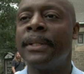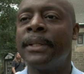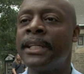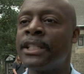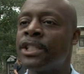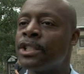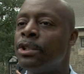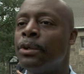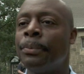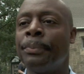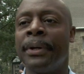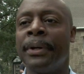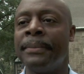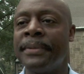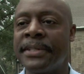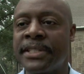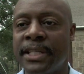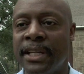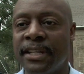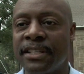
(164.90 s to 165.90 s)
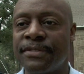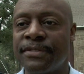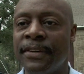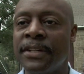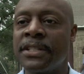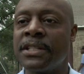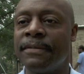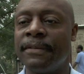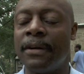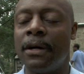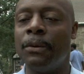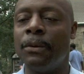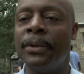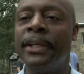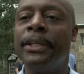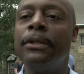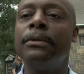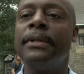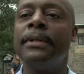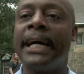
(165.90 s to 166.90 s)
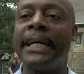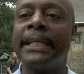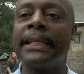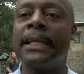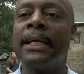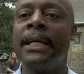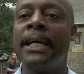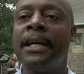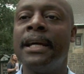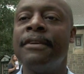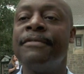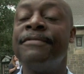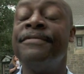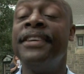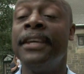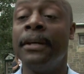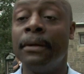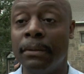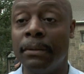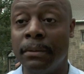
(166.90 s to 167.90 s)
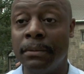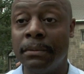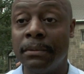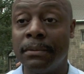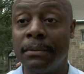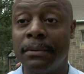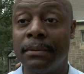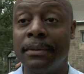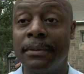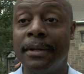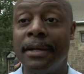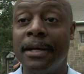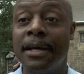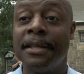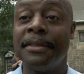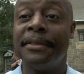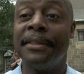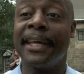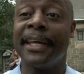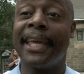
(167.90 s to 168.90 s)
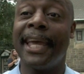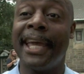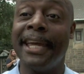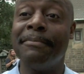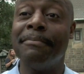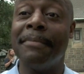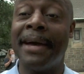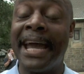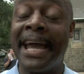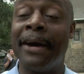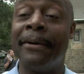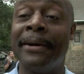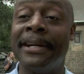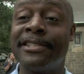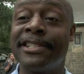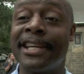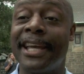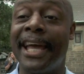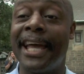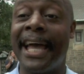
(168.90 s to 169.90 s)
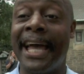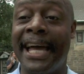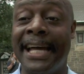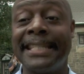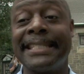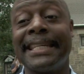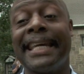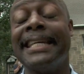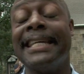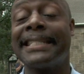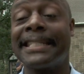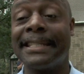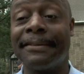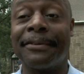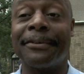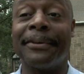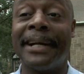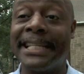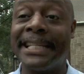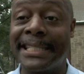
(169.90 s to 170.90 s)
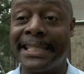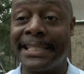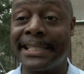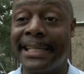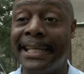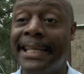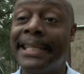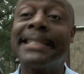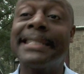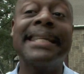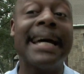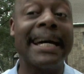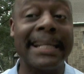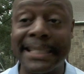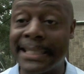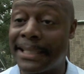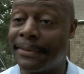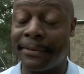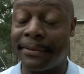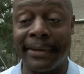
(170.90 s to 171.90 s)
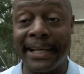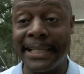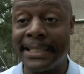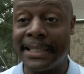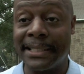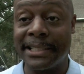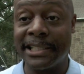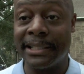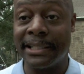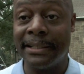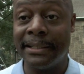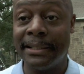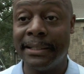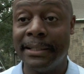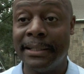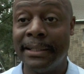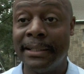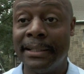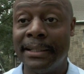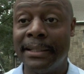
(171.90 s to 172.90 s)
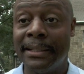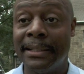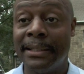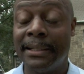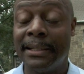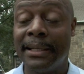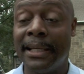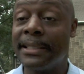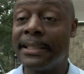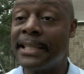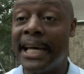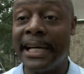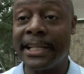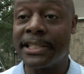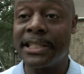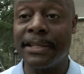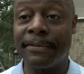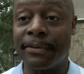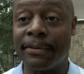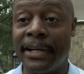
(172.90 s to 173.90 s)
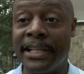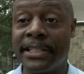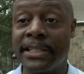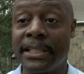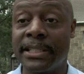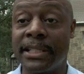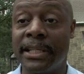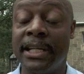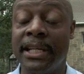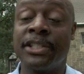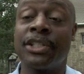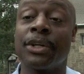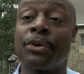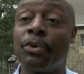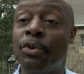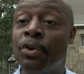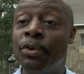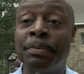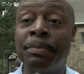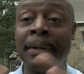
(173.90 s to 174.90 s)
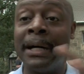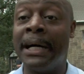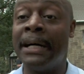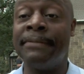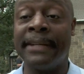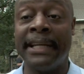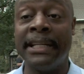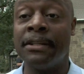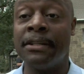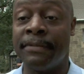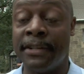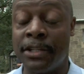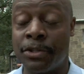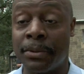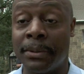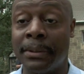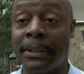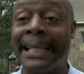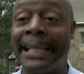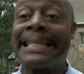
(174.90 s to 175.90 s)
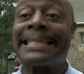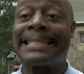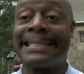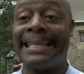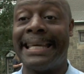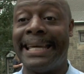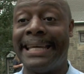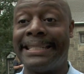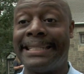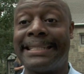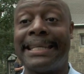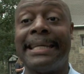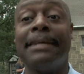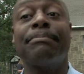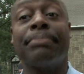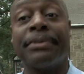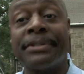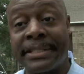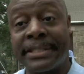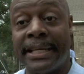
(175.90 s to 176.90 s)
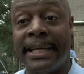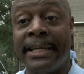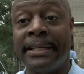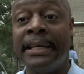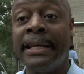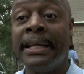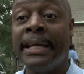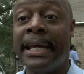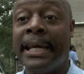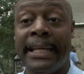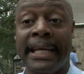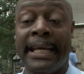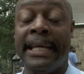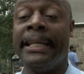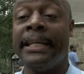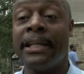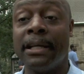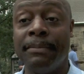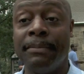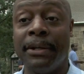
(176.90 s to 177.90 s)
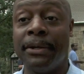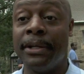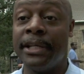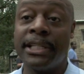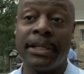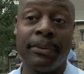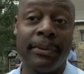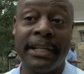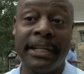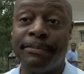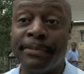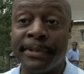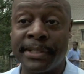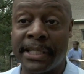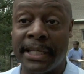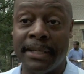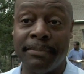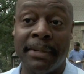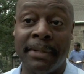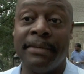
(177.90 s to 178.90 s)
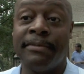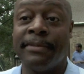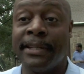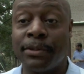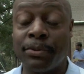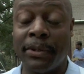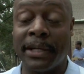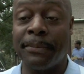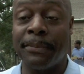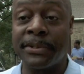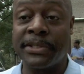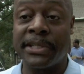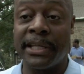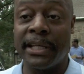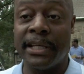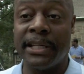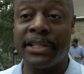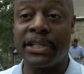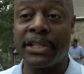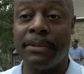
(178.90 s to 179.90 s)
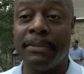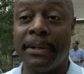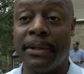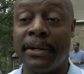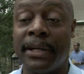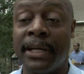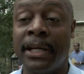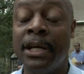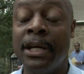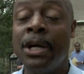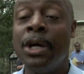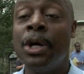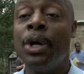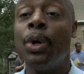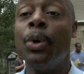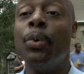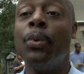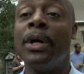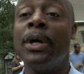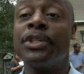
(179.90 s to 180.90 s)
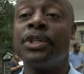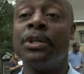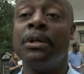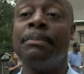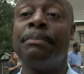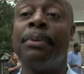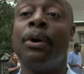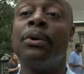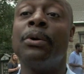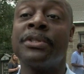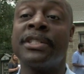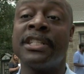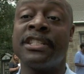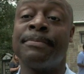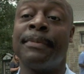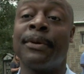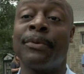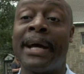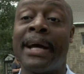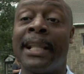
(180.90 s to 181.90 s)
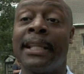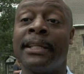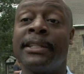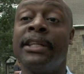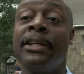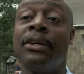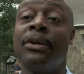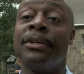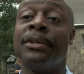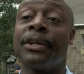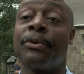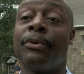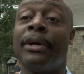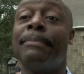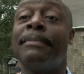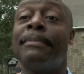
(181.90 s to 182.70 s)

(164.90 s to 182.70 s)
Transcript: that's two premises. First of all, we do not view the gay marriage as a civil rights issue. It's not a civil rights issue. It's not a civil rights issue. It's a group of individuals, less than 10% in any community, 20%, maybe 20% in this community, who want to impose this morality on the great